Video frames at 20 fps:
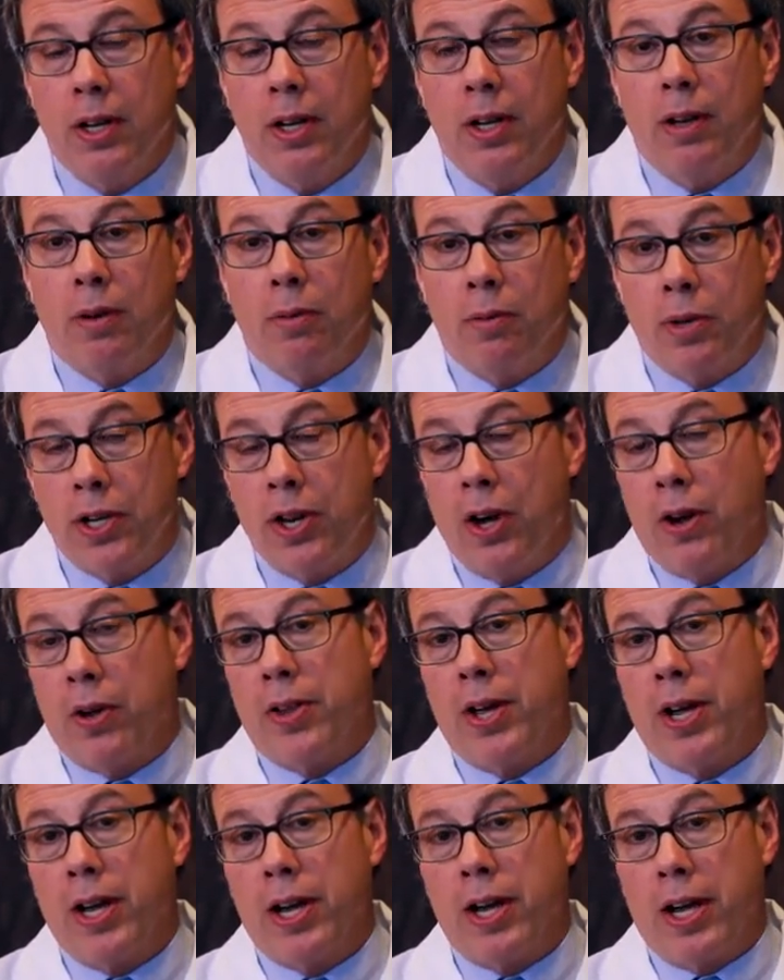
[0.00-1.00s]
We know
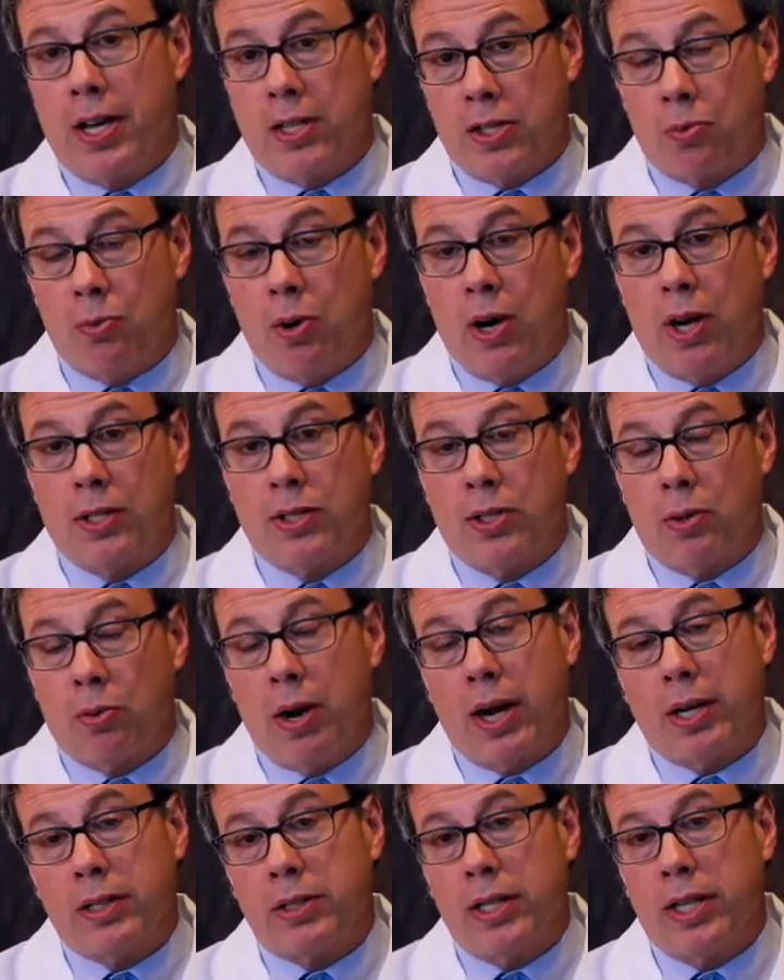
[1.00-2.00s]
they as well
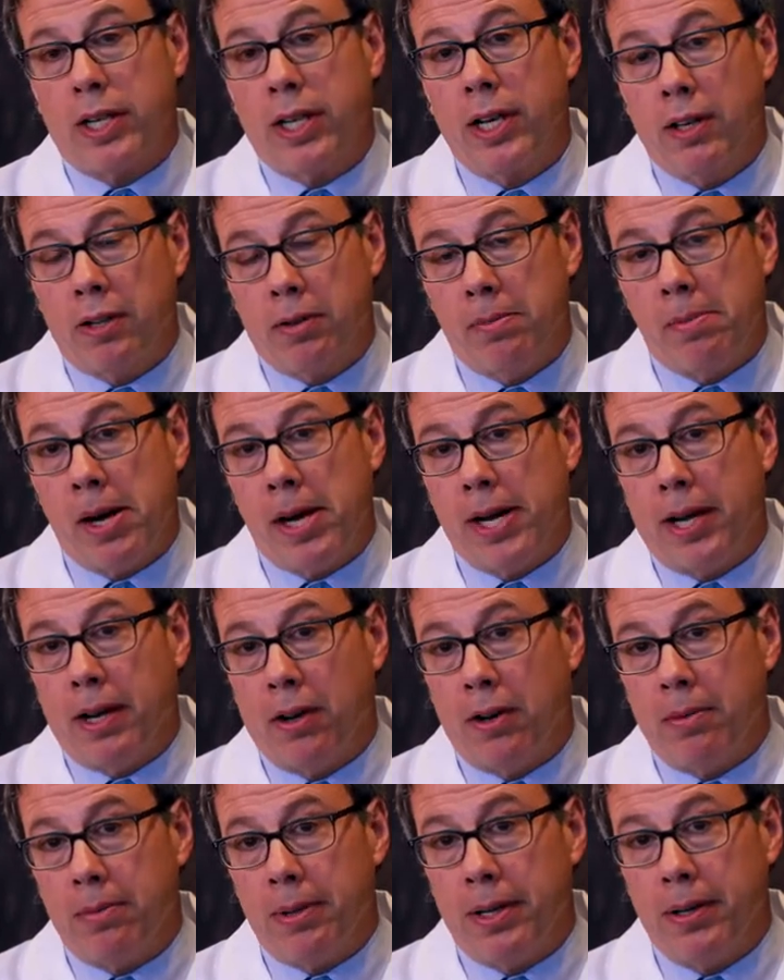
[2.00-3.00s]
directly kill
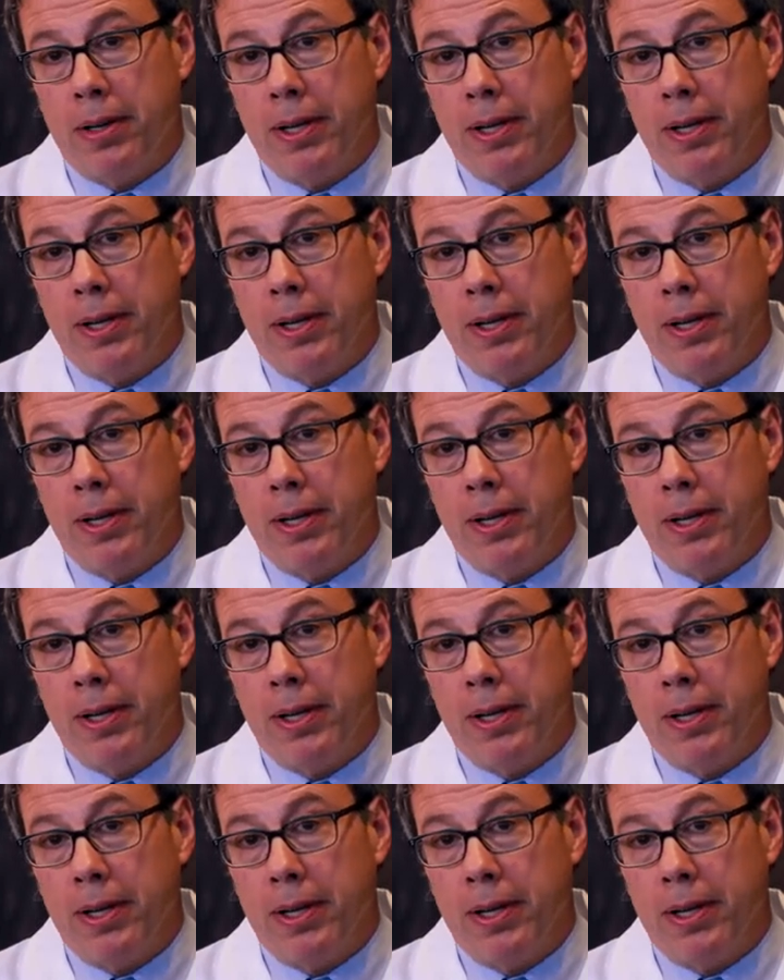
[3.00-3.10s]
myeloma.